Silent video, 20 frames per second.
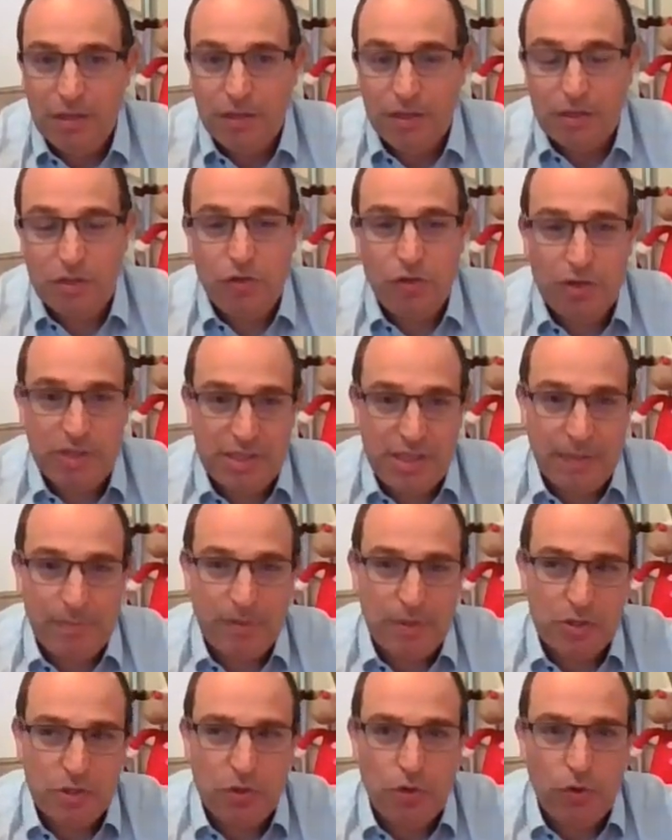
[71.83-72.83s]
This
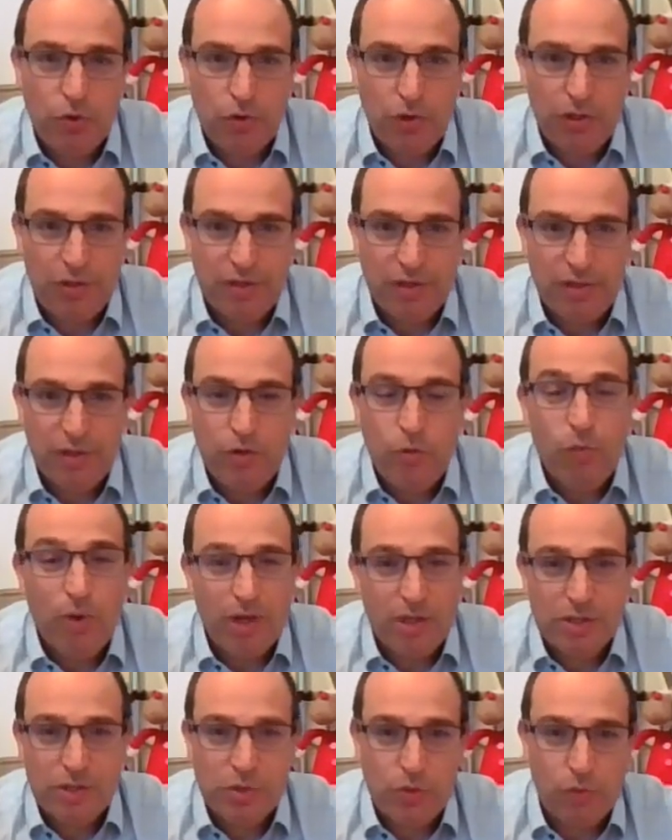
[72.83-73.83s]
concept is called the
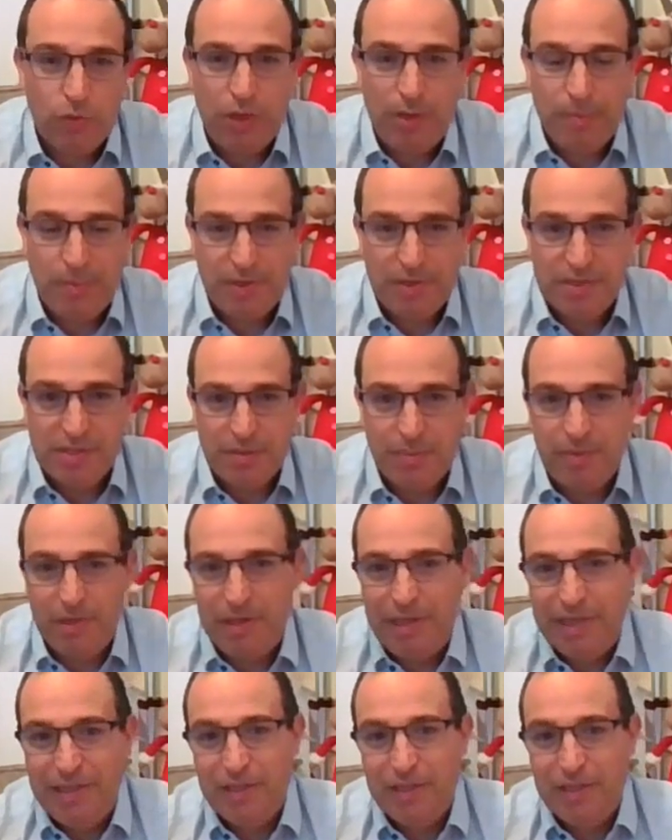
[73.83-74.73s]
once only principle.